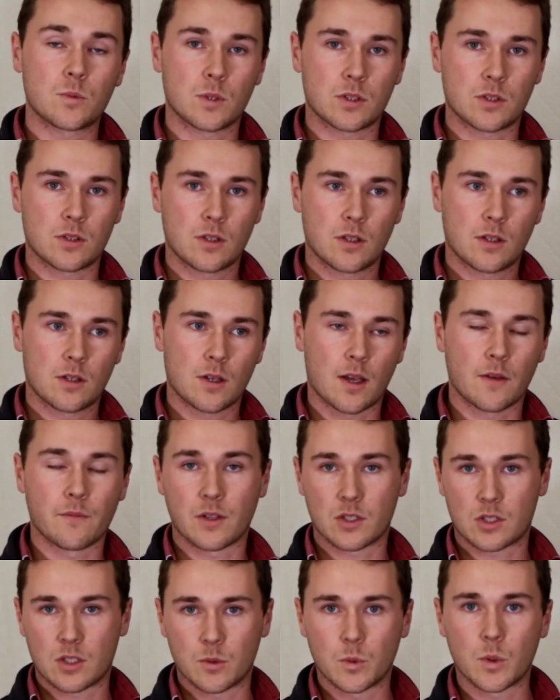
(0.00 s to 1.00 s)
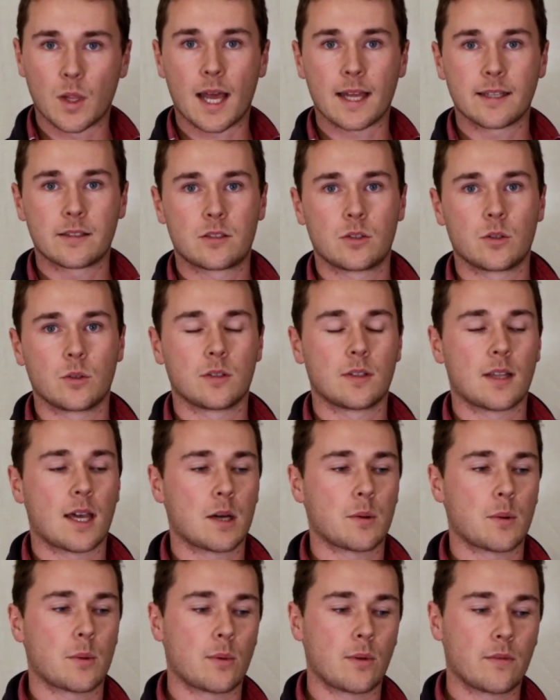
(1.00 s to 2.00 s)
which eventually we'll add to it
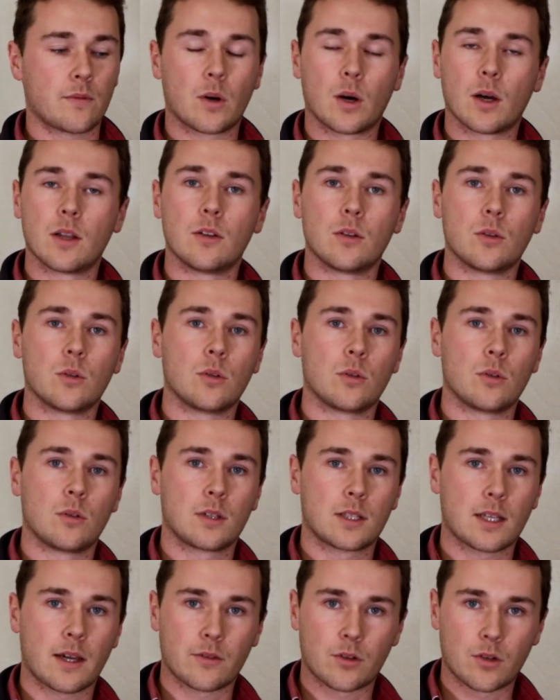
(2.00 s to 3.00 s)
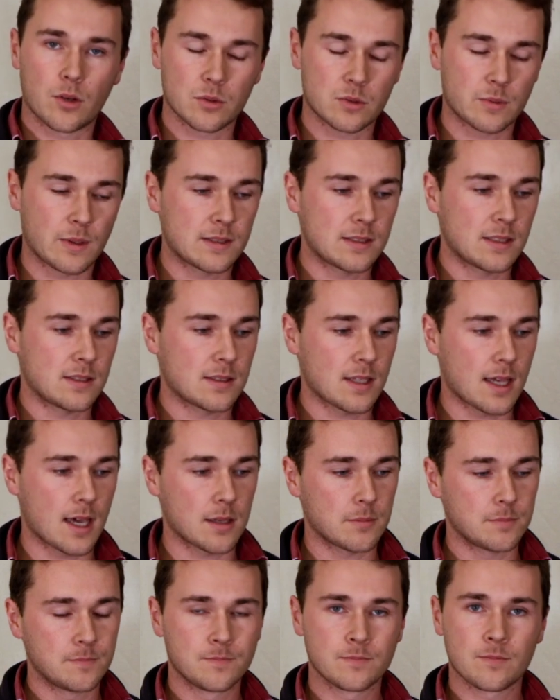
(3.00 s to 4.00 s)
when we find new cover crop species to
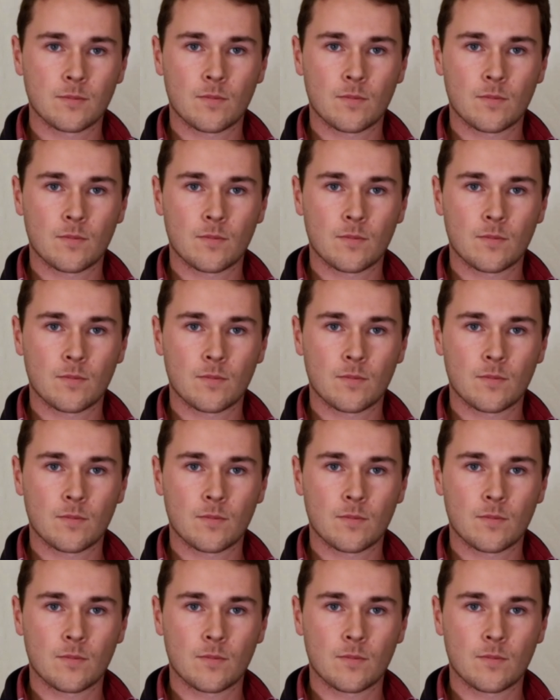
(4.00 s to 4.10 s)
add.